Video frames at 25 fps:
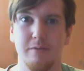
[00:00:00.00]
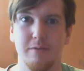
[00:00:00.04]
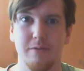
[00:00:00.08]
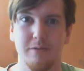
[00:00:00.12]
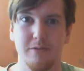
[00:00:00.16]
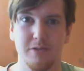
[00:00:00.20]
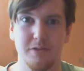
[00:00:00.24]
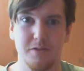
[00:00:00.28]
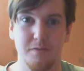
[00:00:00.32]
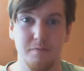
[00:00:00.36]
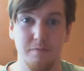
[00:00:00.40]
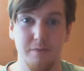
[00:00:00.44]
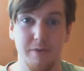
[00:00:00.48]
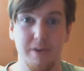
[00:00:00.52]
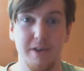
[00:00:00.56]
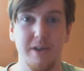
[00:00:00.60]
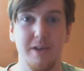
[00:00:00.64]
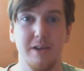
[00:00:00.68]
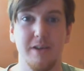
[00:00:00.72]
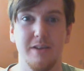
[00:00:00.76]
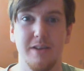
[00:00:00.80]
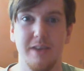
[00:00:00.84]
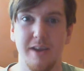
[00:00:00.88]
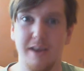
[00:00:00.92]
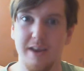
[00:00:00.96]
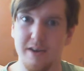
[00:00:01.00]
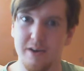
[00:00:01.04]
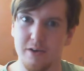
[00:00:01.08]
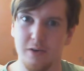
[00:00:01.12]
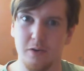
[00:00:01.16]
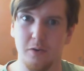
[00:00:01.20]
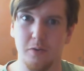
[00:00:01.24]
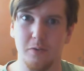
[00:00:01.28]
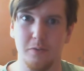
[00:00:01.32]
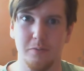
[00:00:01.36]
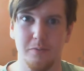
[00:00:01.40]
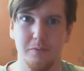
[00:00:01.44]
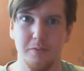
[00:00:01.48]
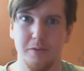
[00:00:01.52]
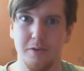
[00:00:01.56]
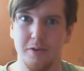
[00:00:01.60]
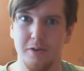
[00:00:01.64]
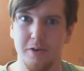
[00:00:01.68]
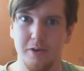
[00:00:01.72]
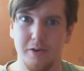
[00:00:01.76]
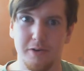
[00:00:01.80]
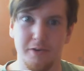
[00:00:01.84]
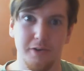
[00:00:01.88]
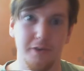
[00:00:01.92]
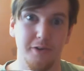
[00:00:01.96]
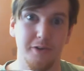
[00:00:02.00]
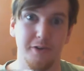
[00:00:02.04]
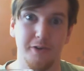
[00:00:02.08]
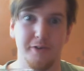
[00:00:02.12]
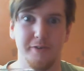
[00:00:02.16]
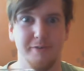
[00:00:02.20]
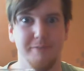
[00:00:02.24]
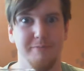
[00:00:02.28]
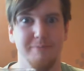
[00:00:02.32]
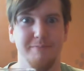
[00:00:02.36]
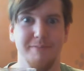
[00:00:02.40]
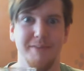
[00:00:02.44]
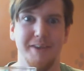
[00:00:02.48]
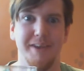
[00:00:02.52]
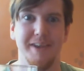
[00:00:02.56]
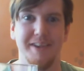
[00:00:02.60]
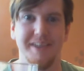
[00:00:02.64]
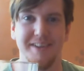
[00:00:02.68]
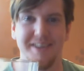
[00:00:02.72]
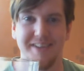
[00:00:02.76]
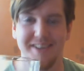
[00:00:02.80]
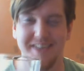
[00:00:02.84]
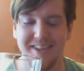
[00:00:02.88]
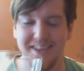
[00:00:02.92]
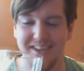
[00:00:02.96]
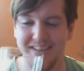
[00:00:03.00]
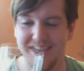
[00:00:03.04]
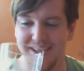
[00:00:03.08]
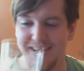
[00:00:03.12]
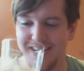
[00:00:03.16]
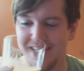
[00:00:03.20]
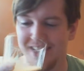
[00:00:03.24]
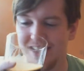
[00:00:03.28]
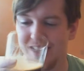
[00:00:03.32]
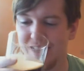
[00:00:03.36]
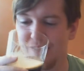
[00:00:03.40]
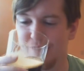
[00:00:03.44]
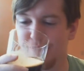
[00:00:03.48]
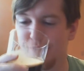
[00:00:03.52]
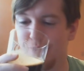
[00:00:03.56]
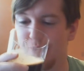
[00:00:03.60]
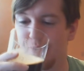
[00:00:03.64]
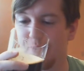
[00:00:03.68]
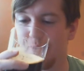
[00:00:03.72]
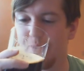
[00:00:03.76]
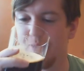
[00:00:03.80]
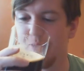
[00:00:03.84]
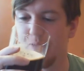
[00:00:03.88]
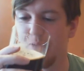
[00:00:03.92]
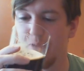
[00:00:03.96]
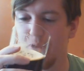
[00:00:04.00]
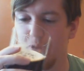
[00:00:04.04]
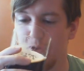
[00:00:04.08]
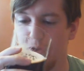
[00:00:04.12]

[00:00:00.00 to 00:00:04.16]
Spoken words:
It's very technical on the tongue if you will.